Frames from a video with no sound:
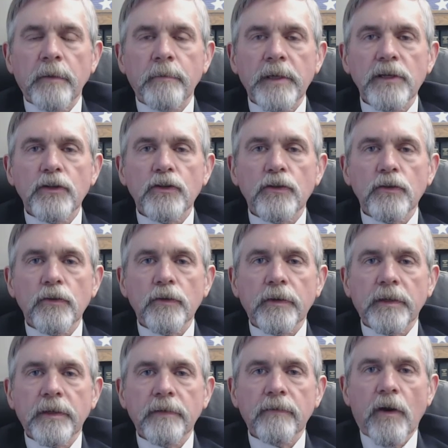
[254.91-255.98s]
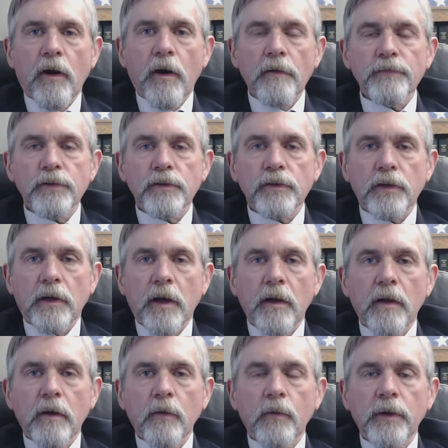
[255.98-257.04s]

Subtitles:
be sure and give our offices a call.